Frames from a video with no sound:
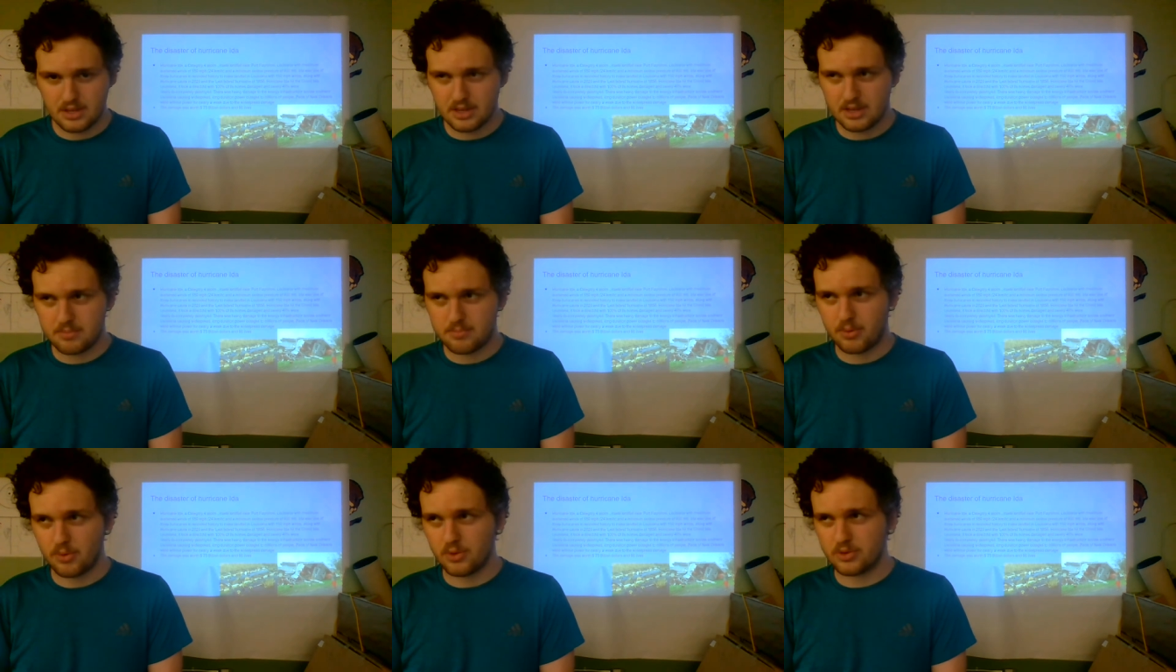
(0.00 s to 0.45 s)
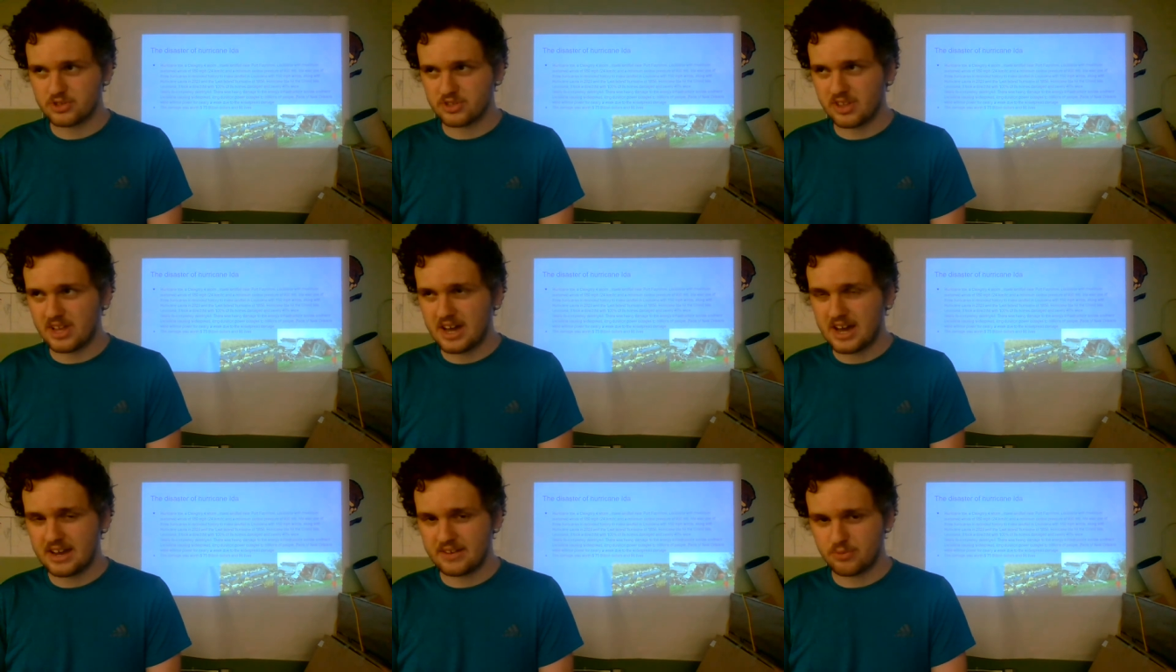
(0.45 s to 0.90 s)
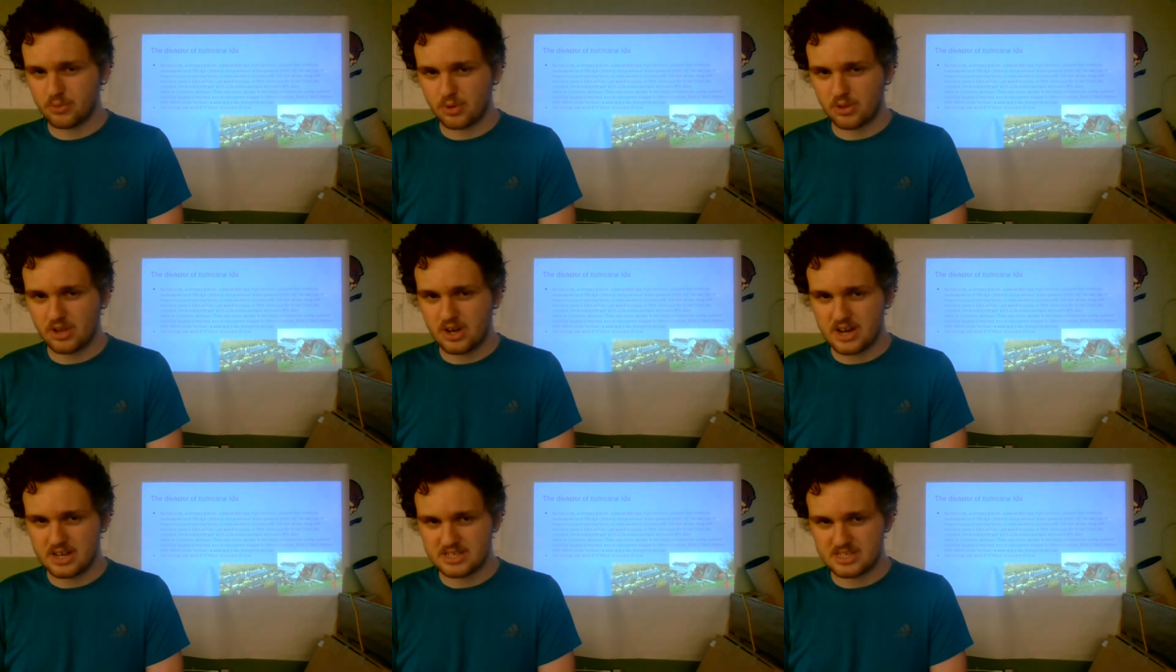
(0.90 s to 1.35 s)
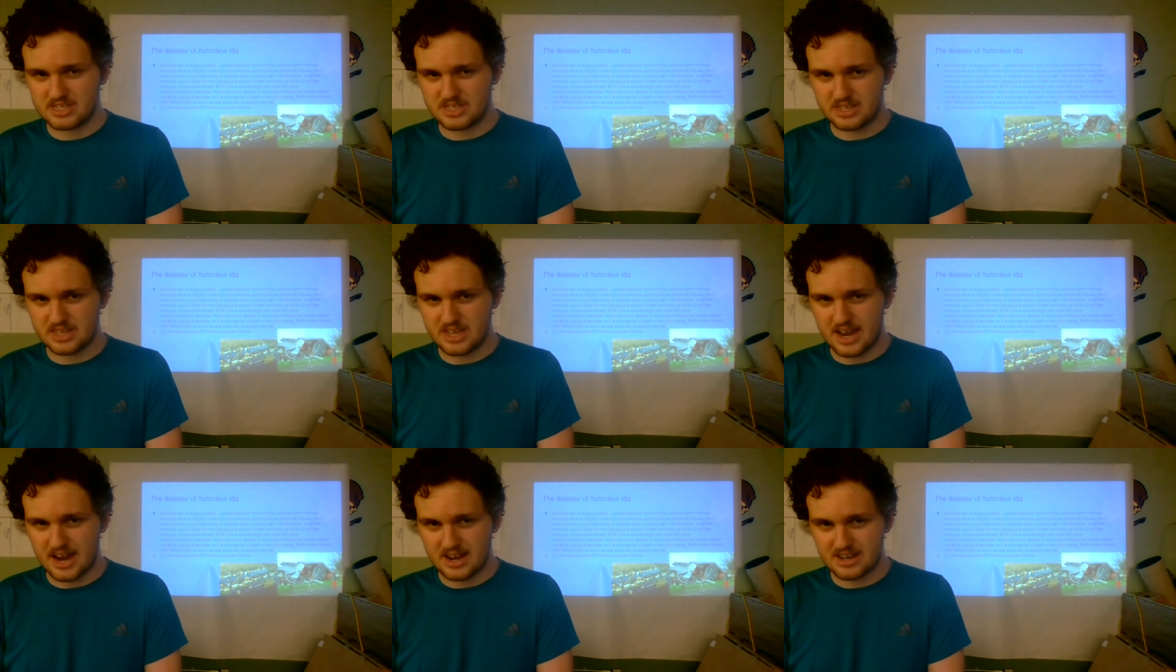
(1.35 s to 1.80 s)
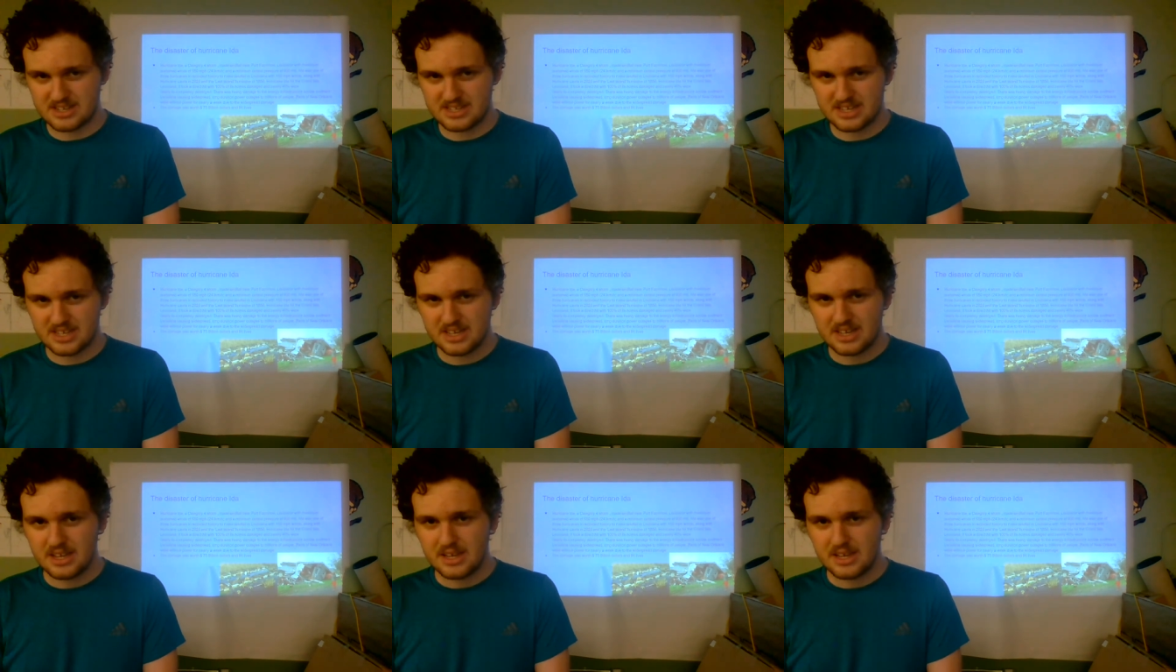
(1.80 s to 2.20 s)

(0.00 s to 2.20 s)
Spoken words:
people's lives were lost to that.